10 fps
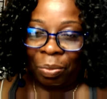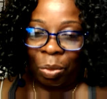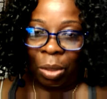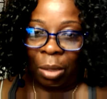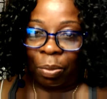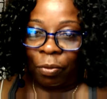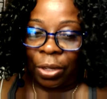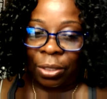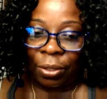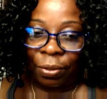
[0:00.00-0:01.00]
the
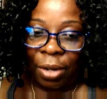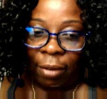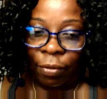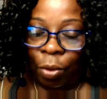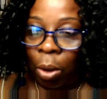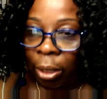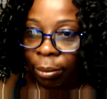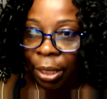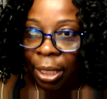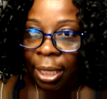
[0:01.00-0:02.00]
professor life called
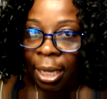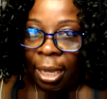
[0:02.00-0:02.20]
me,